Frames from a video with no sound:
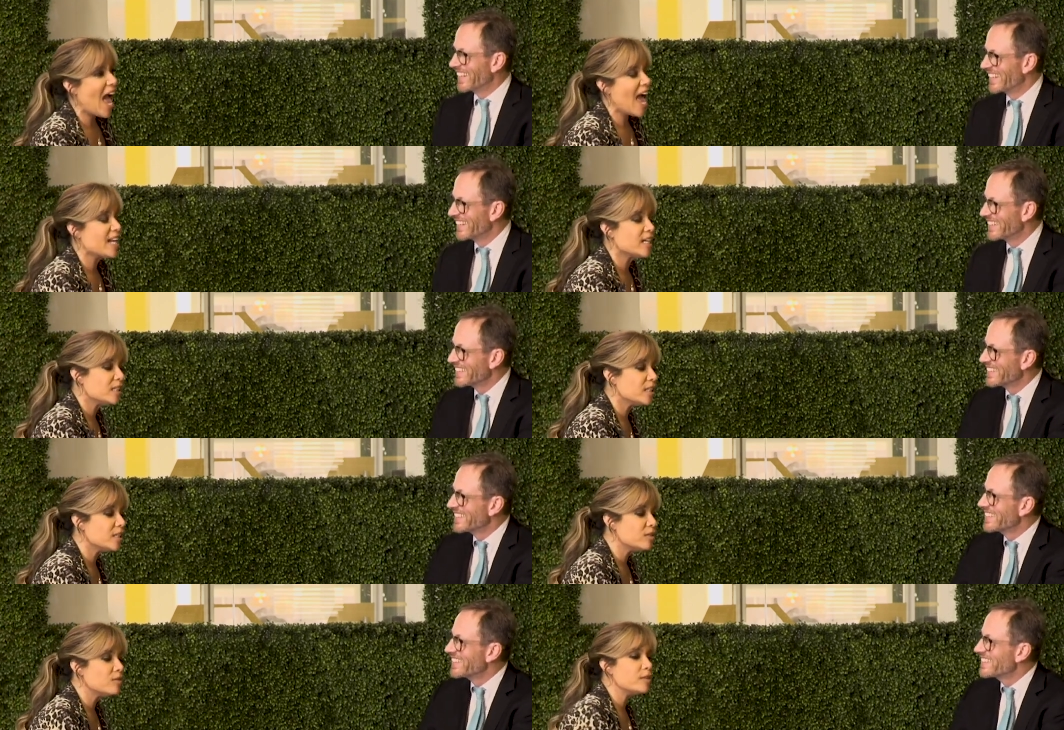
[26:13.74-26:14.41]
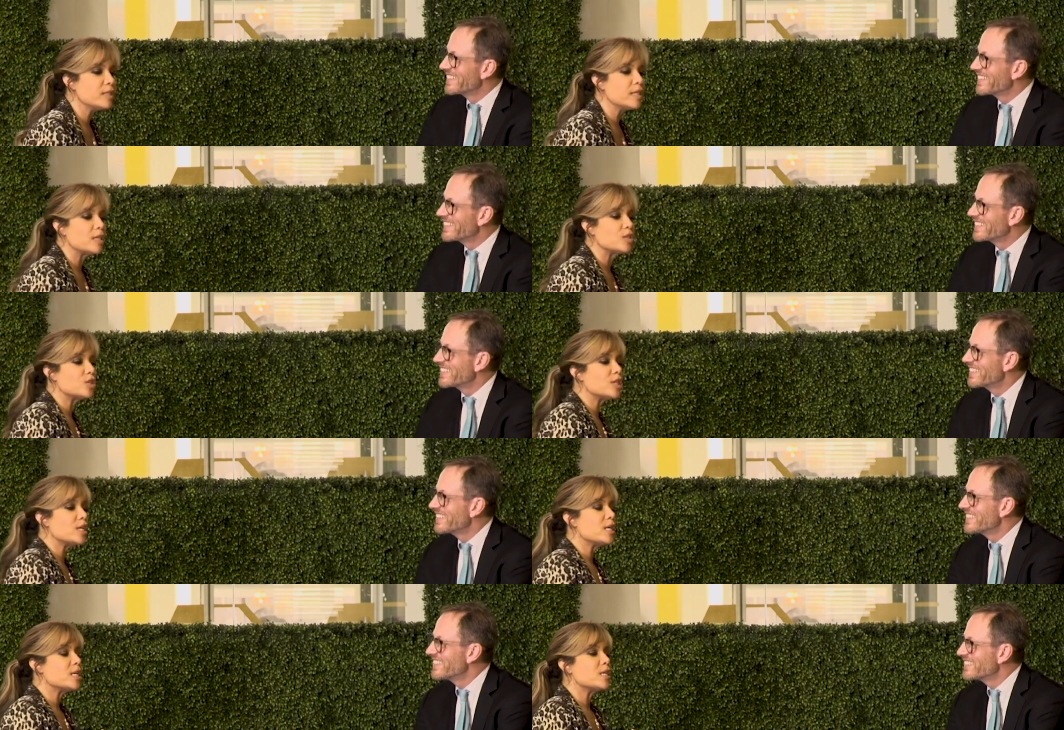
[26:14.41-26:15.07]
Speaker 1: And literally,
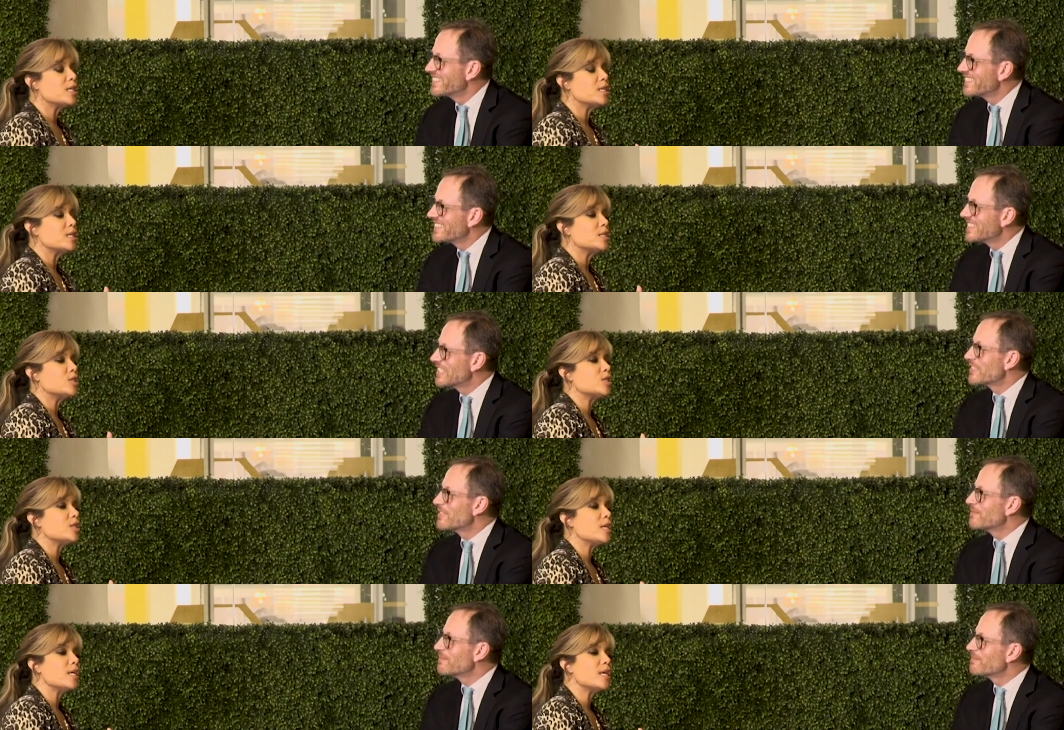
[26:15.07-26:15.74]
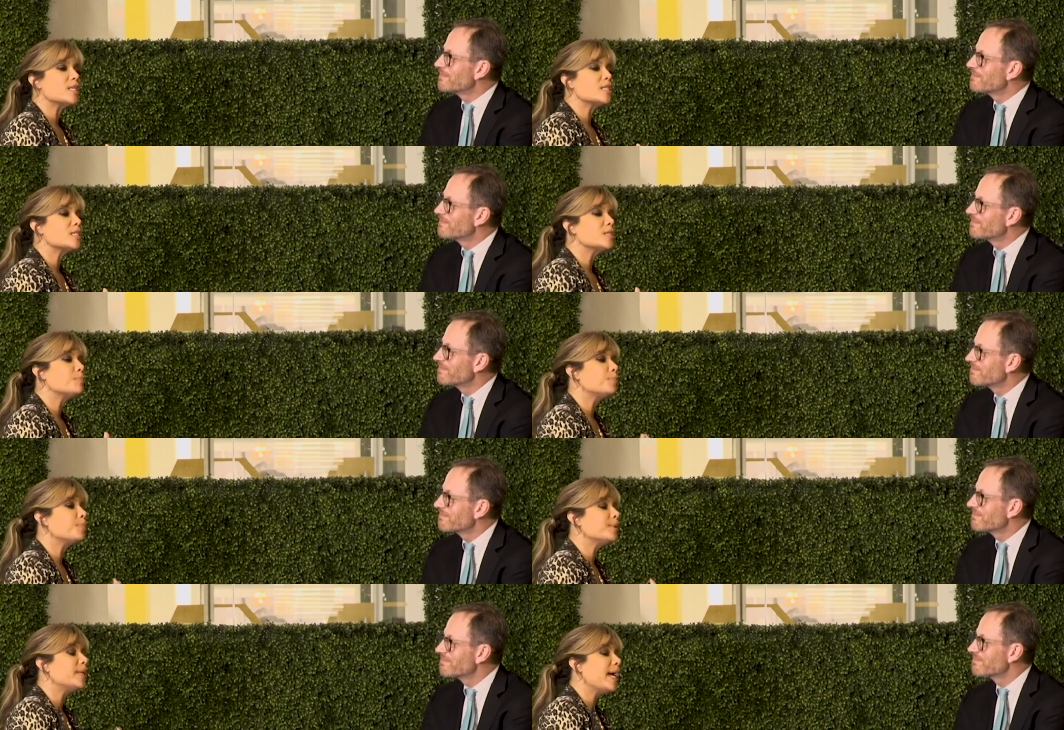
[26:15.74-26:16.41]
she She
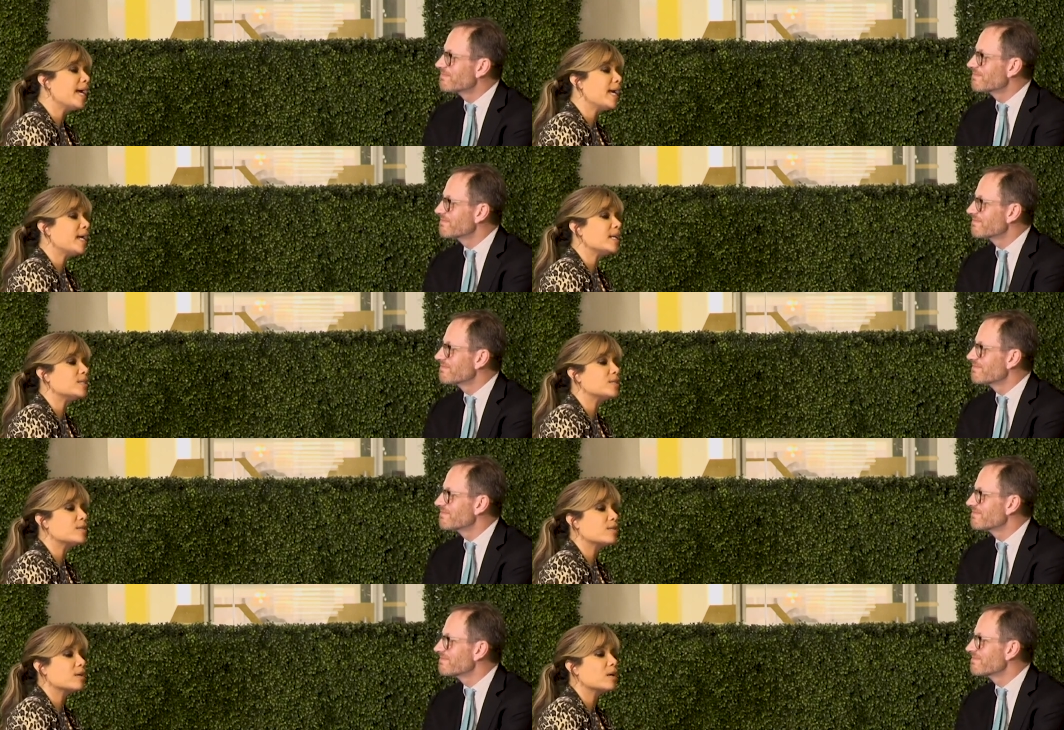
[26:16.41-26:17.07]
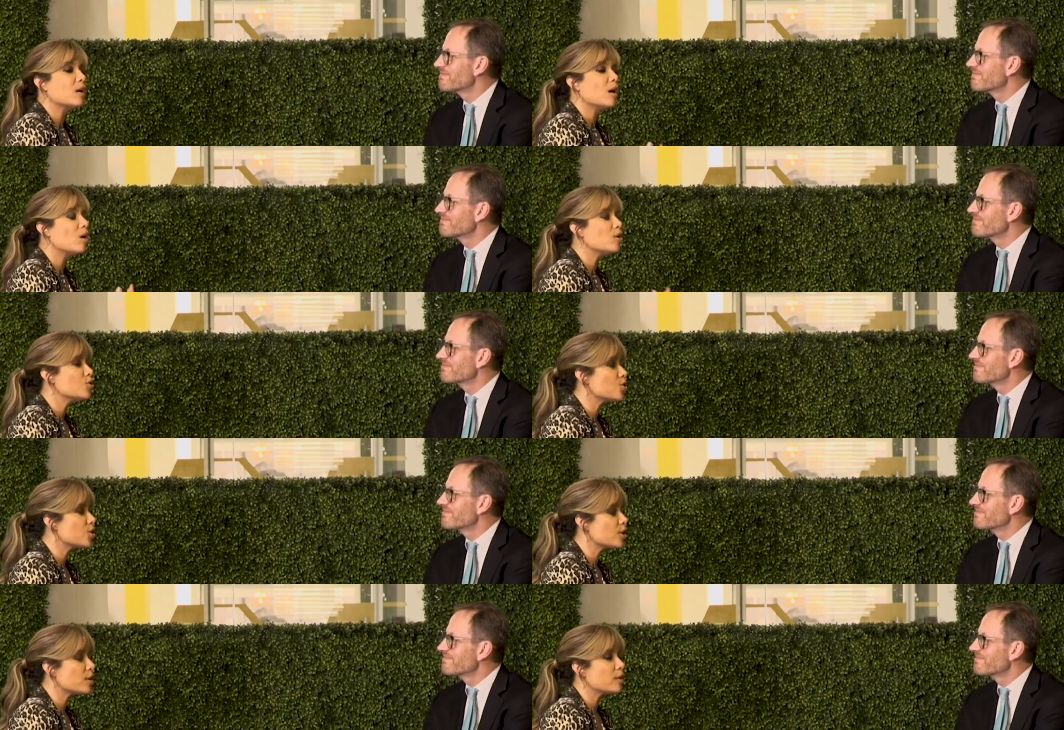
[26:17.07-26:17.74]
explained the
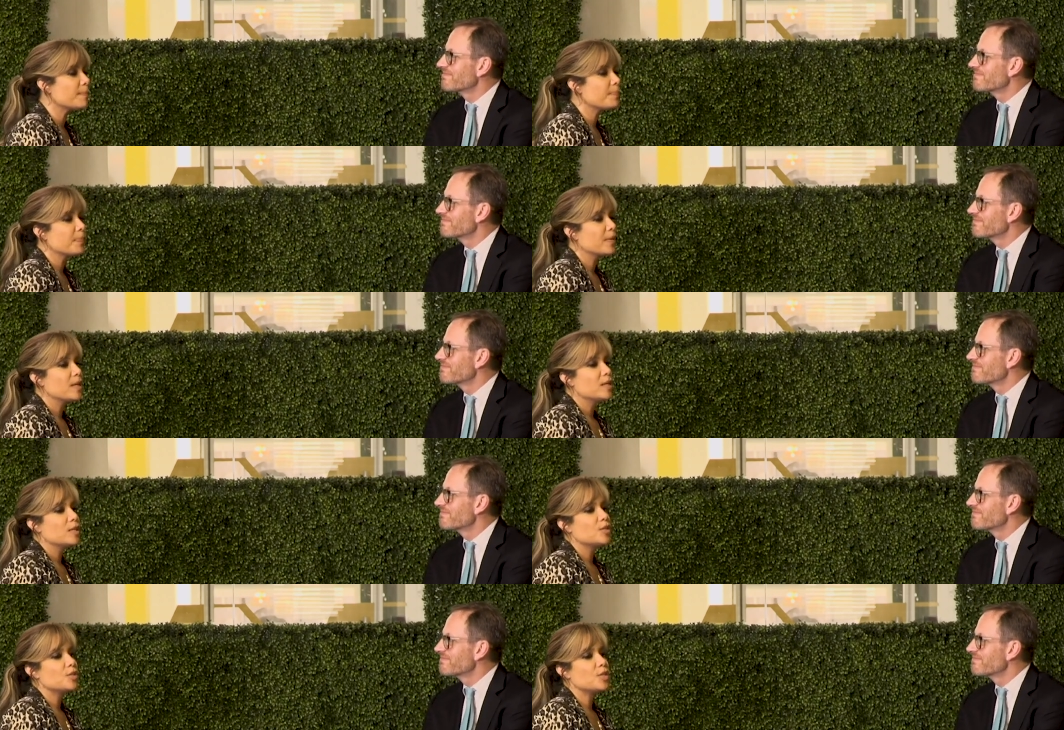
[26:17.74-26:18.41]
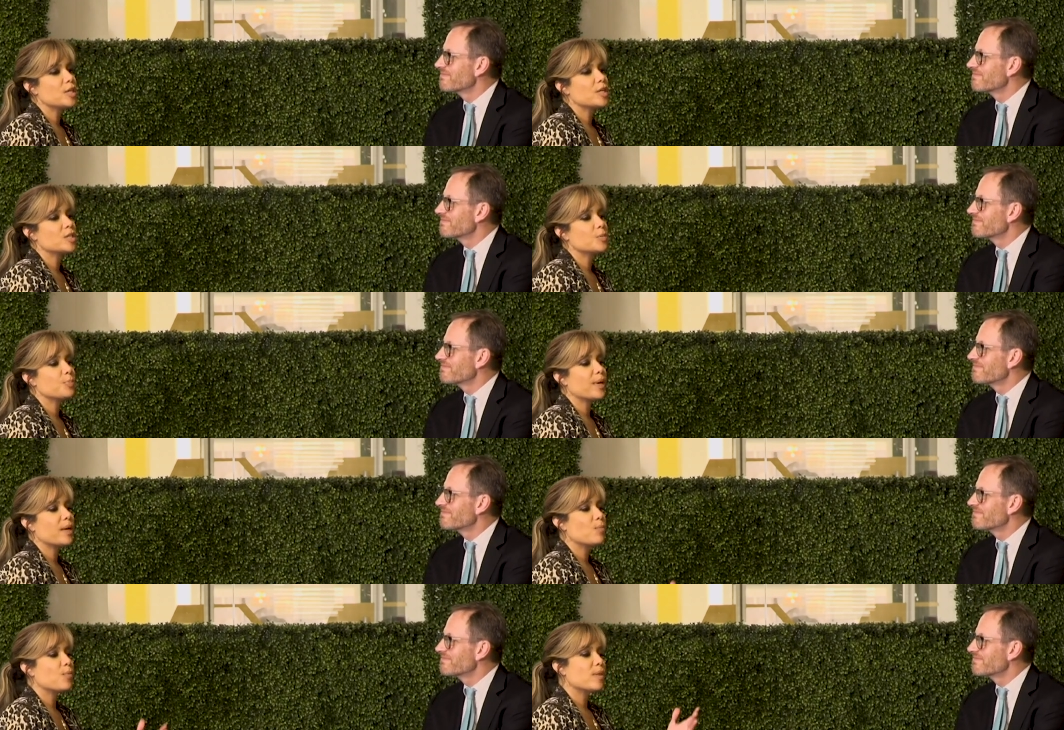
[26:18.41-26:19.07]
culture, she
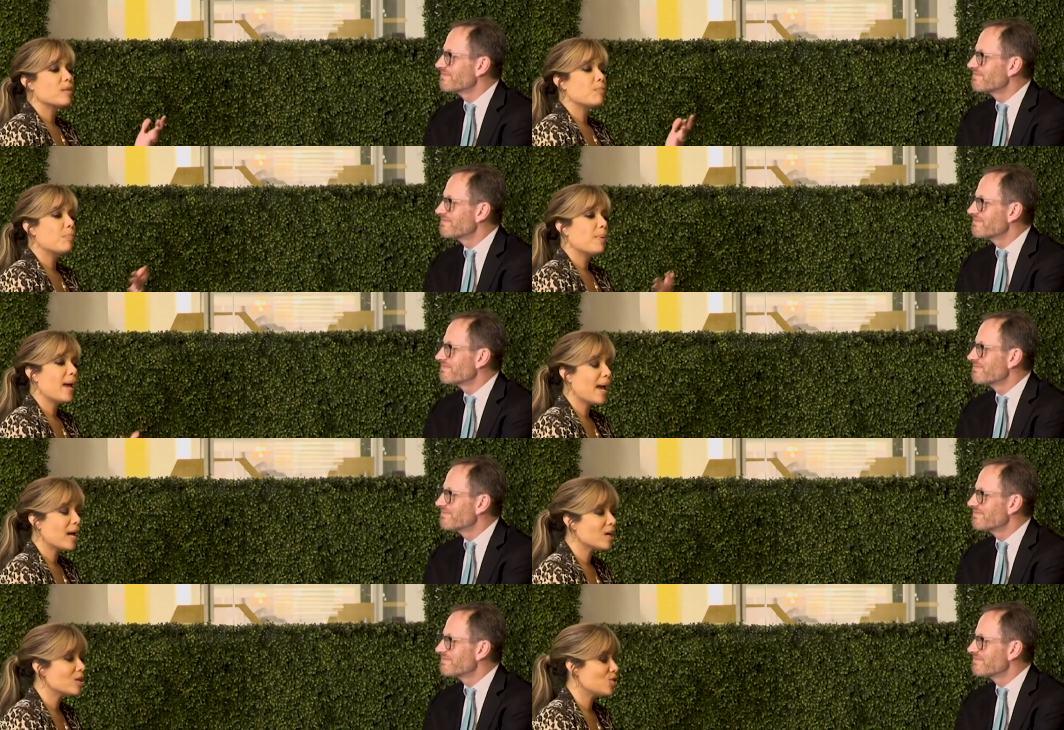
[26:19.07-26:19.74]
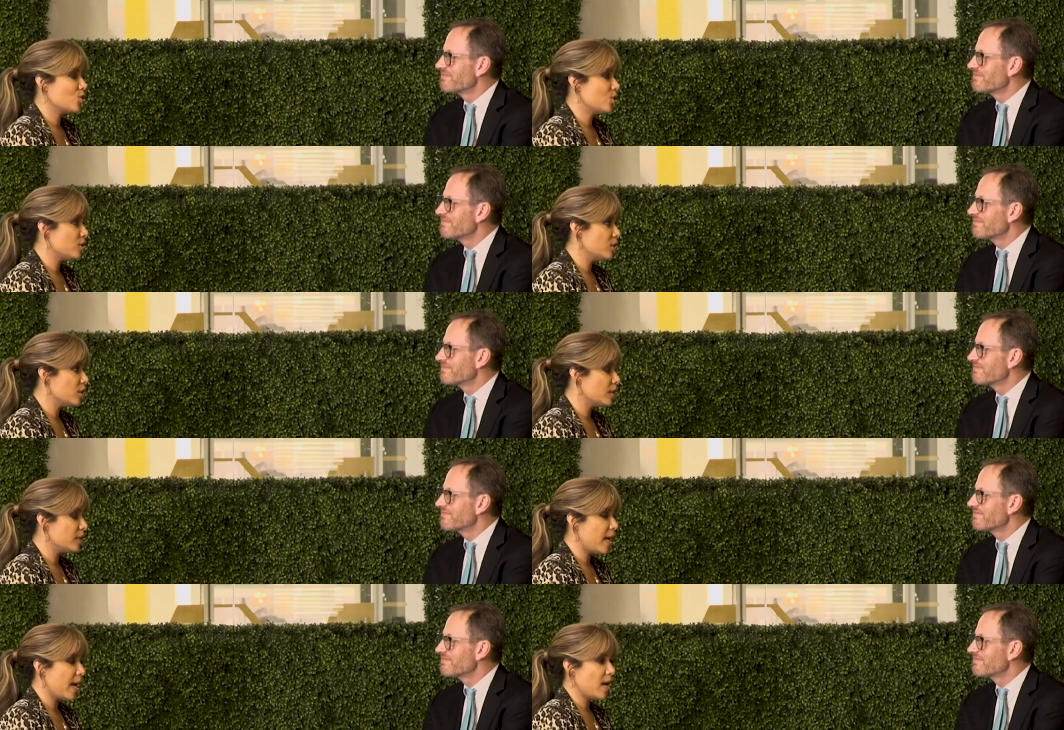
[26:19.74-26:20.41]
explained what the package should
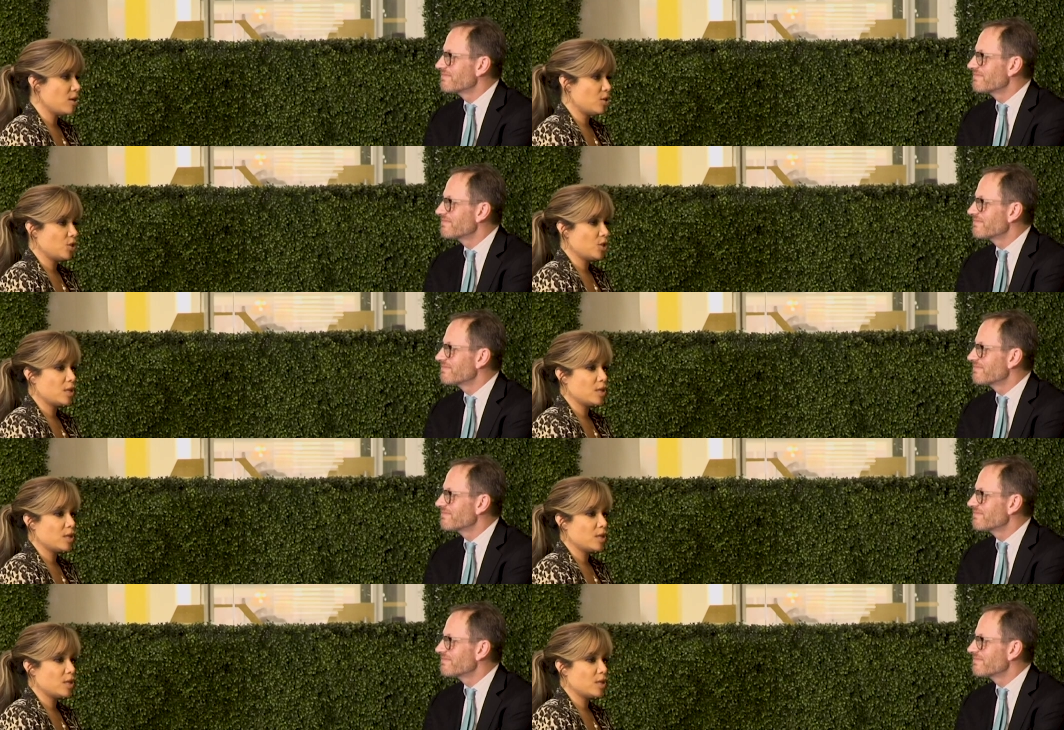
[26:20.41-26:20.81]
look like, she